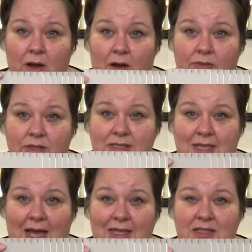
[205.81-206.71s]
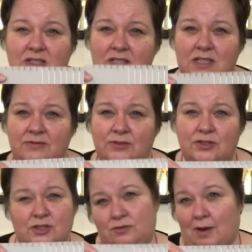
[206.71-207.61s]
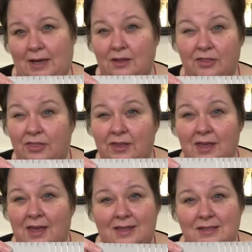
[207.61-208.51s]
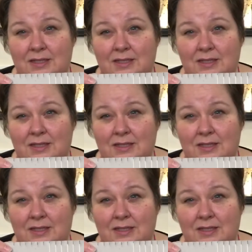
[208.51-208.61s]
on the sides just for strength and